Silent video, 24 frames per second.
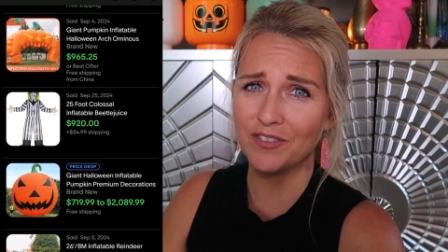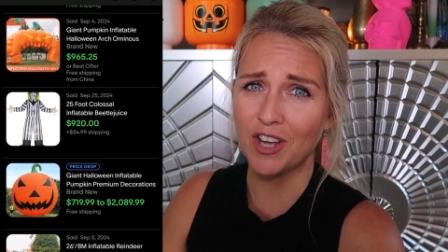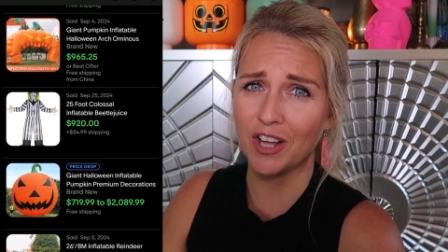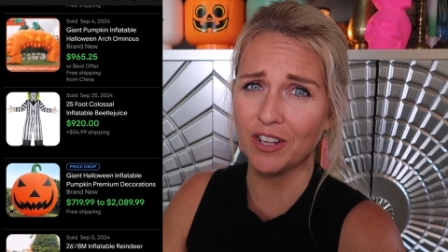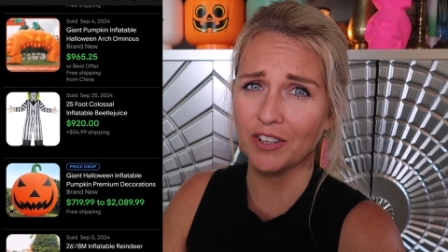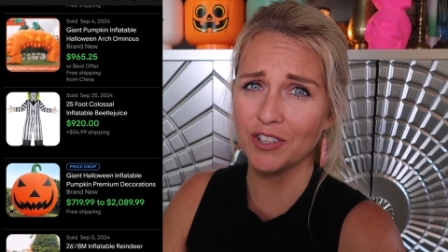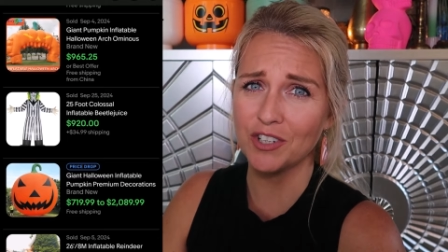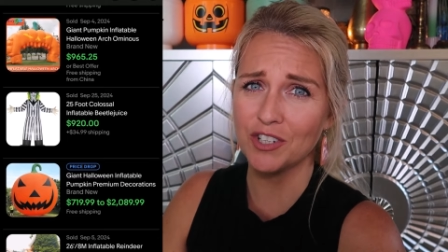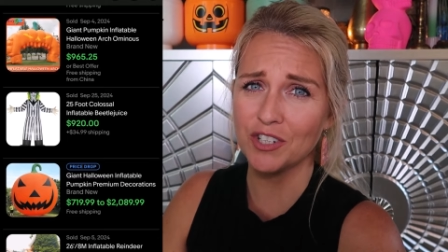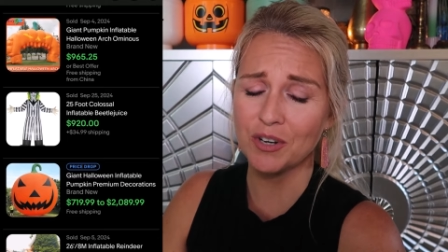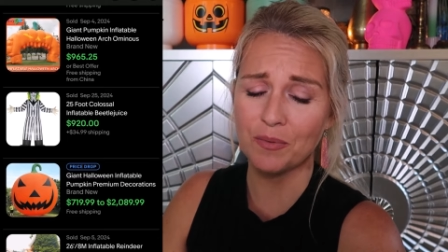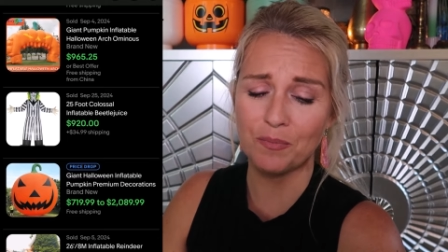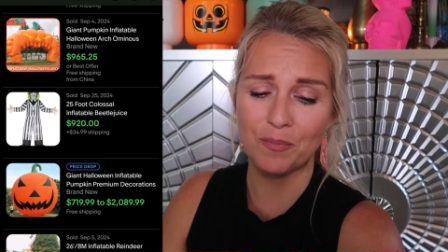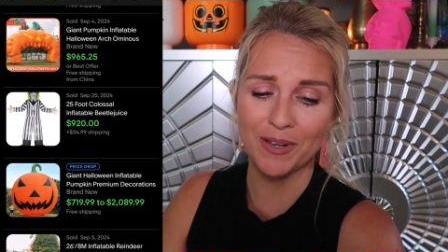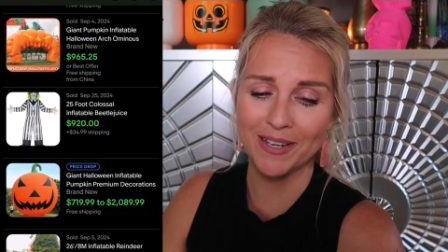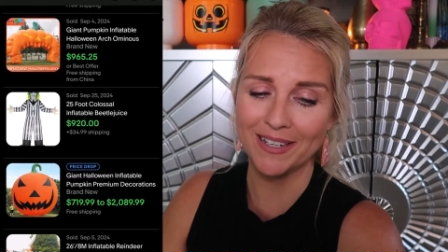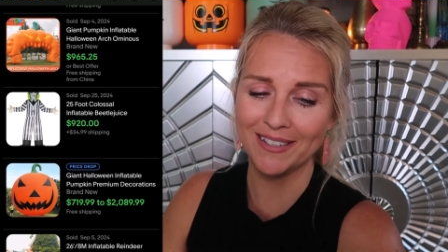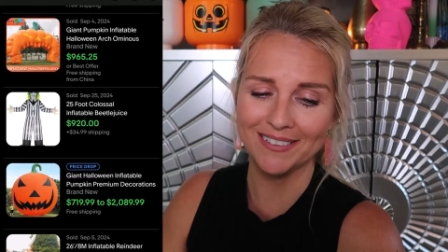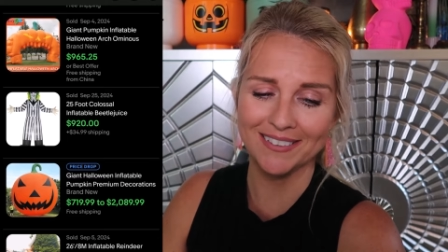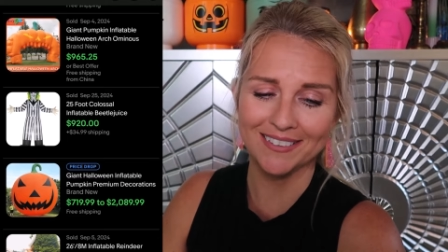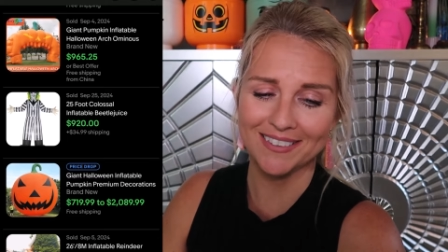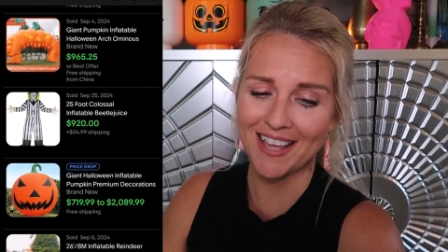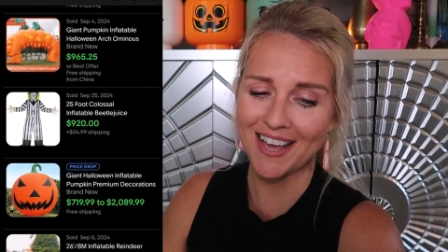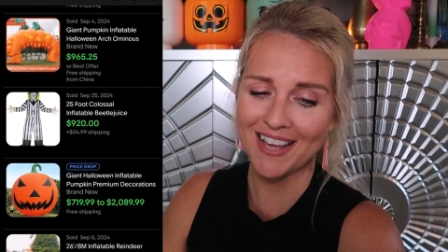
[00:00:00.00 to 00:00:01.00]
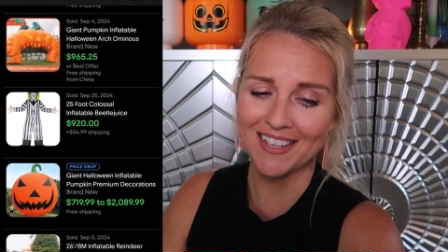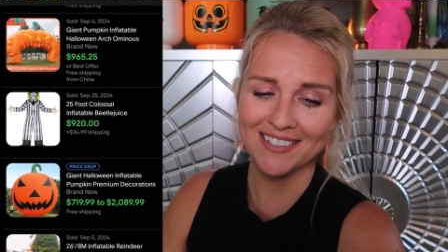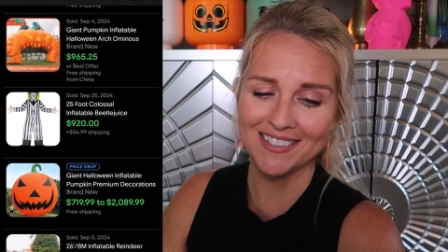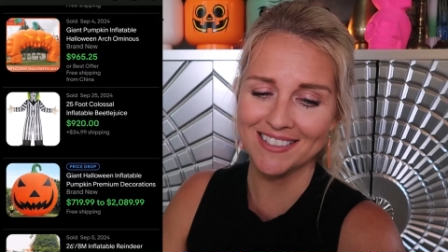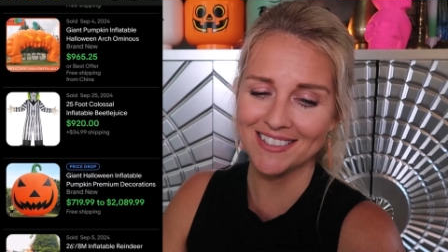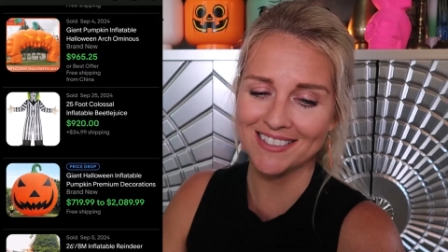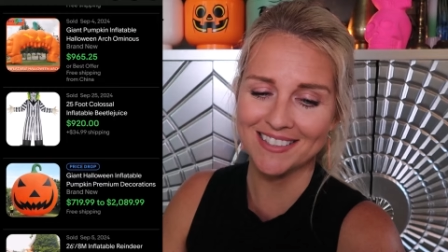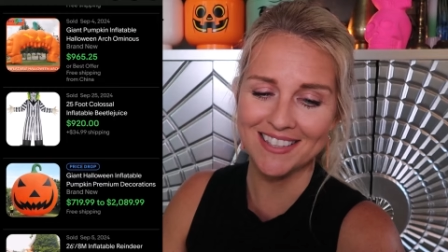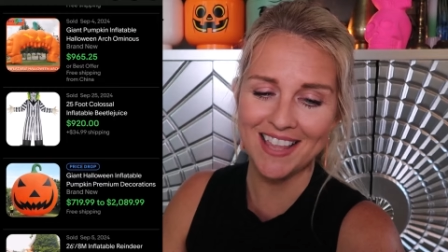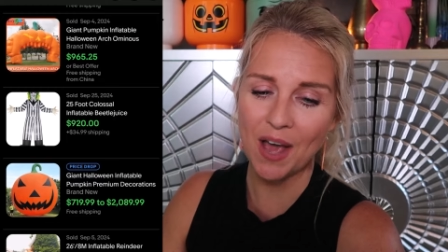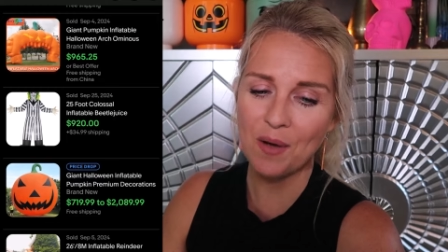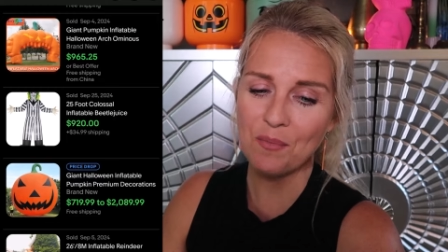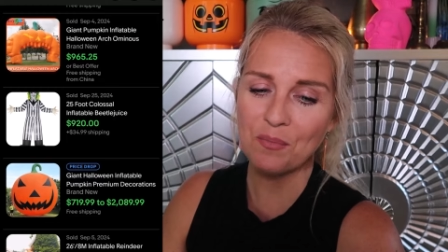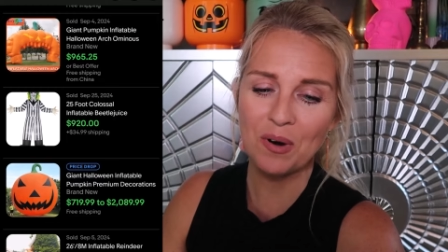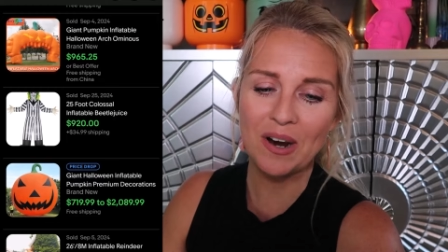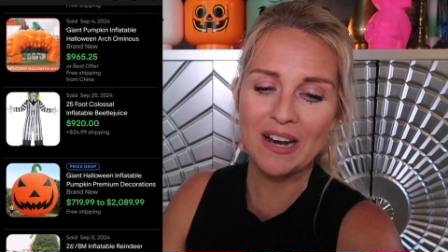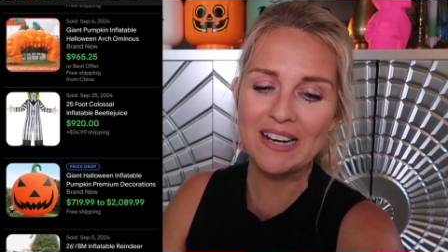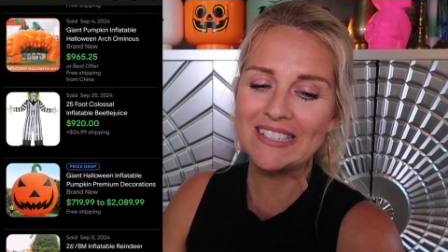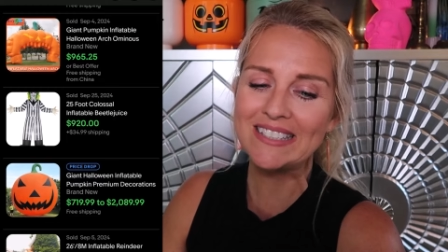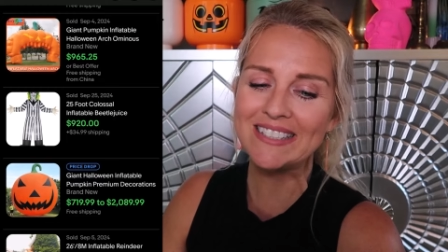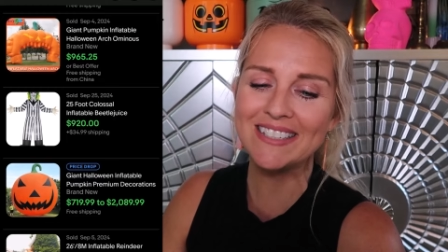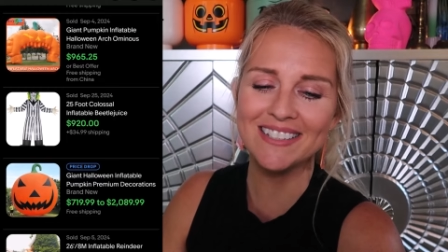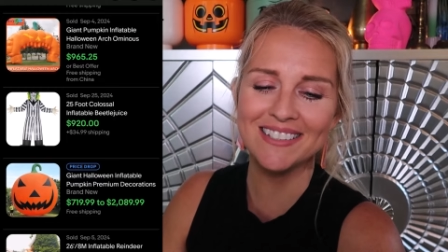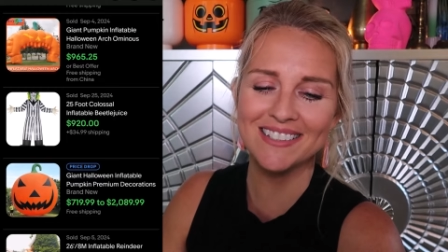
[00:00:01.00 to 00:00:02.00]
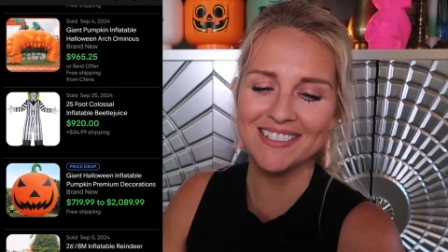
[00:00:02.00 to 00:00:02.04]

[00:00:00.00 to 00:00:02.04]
dollars shipping. That's, that price